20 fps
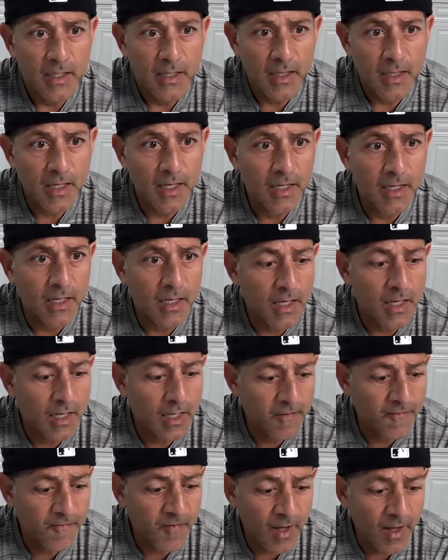Like,
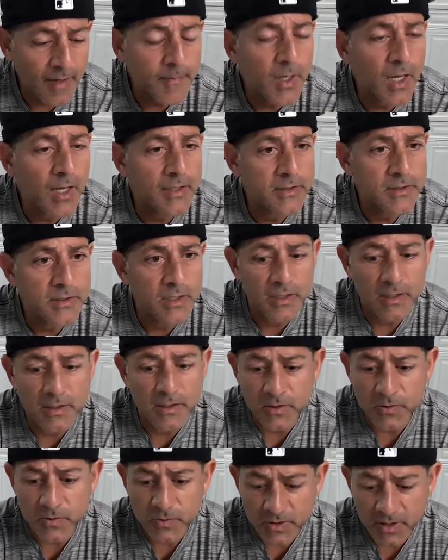if I'm not going to
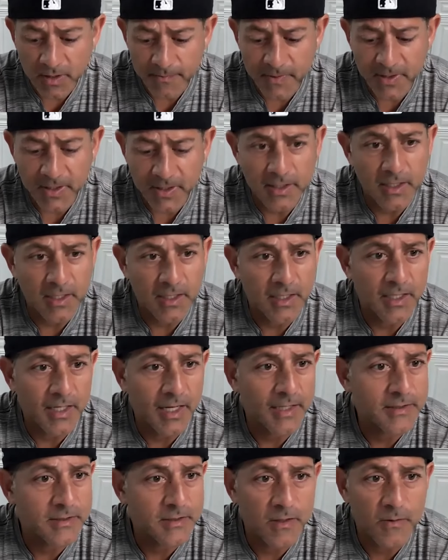do something in an
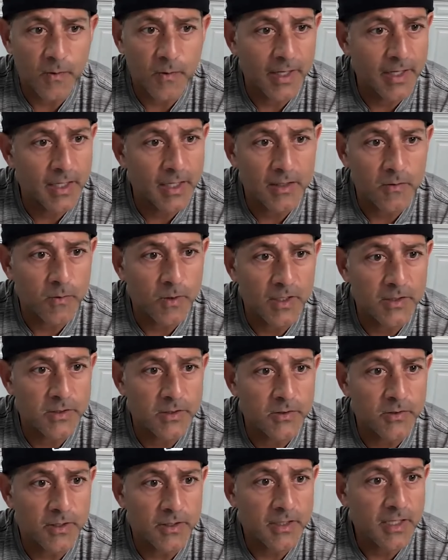excellent way, I don't want to
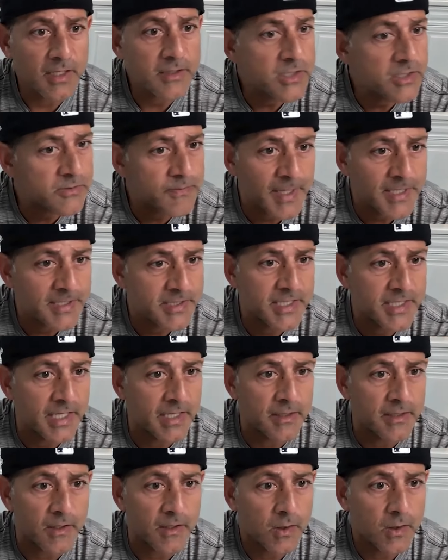do it. That's just my
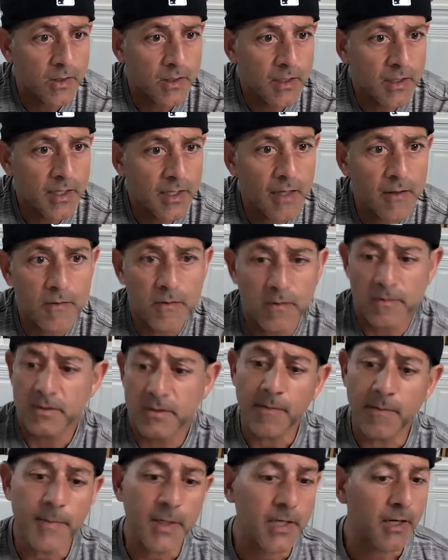standard. Now,
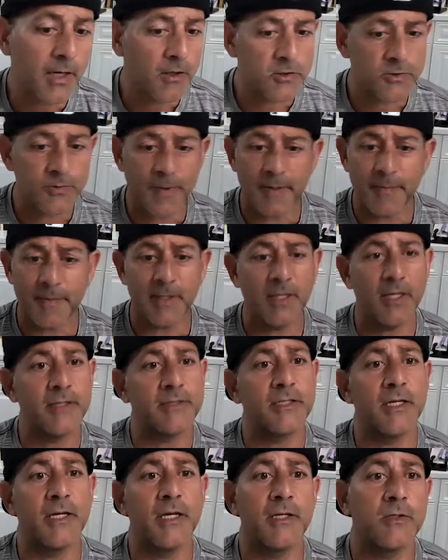somebody else may be
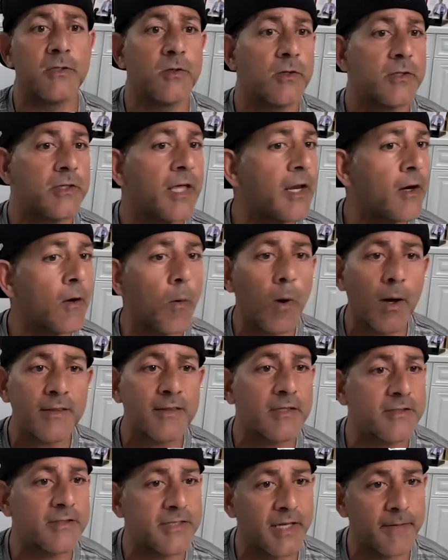listening to it. They don't
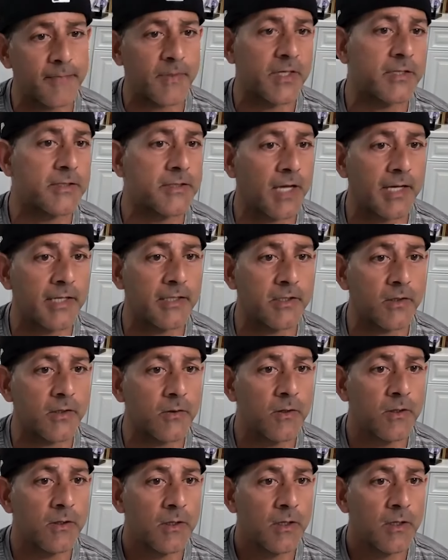want the same things I do.